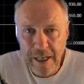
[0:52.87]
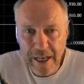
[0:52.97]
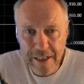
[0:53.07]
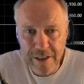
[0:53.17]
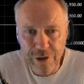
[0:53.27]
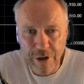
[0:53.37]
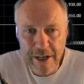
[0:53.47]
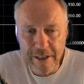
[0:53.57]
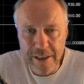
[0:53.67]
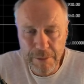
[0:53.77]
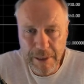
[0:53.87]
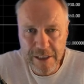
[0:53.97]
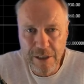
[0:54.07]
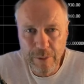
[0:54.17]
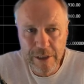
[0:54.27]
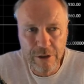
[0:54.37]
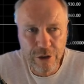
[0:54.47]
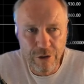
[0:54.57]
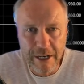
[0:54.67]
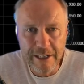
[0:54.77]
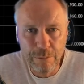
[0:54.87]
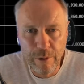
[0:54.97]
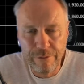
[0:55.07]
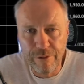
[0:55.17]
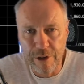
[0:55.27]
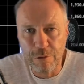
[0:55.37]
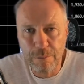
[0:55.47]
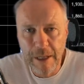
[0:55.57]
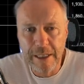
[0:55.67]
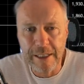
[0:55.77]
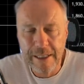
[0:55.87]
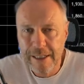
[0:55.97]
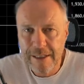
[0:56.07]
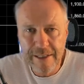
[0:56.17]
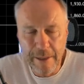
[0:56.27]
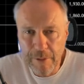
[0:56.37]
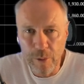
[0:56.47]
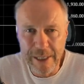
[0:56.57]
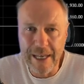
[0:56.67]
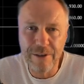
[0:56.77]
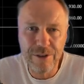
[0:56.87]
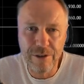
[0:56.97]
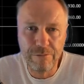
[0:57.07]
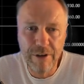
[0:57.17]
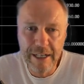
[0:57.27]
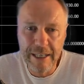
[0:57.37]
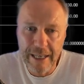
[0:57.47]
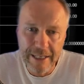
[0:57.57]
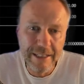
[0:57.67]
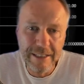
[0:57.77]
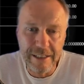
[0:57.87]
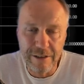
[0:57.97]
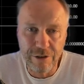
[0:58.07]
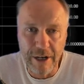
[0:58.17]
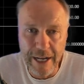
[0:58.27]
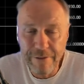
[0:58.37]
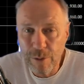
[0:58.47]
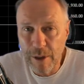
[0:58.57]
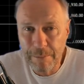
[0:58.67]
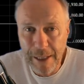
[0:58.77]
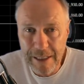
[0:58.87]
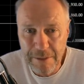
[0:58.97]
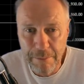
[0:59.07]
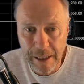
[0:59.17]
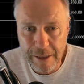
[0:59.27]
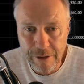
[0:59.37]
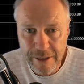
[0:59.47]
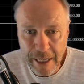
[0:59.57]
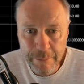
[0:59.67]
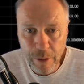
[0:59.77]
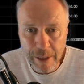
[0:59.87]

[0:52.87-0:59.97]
as a trader, especially when you're trading with real money. Demo accounts are really easy to trade. Everyone makes money on demo